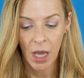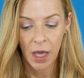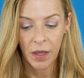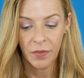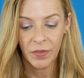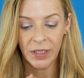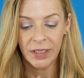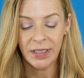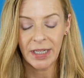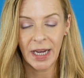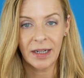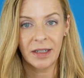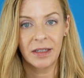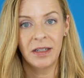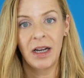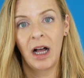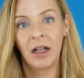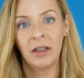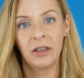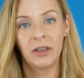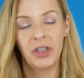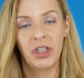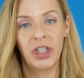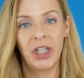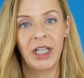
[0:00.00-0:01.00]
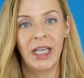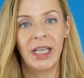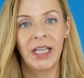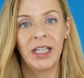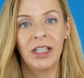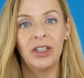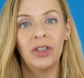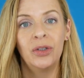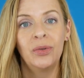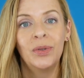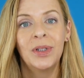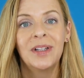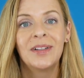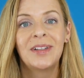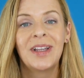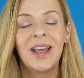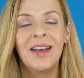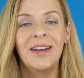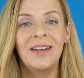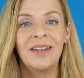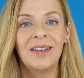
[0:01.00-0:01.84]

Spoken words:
The technology, it uses a